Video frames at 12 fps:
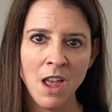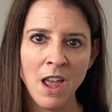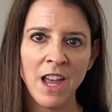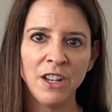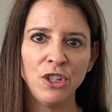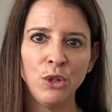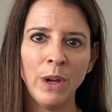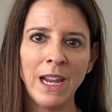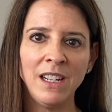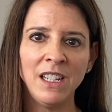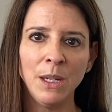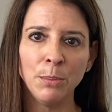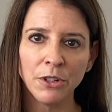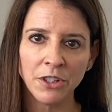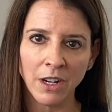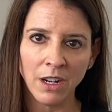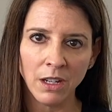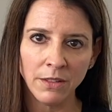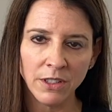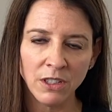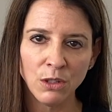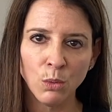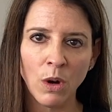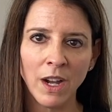and do a deeper dive
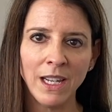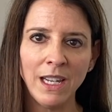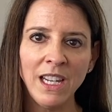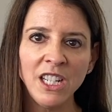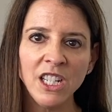into why each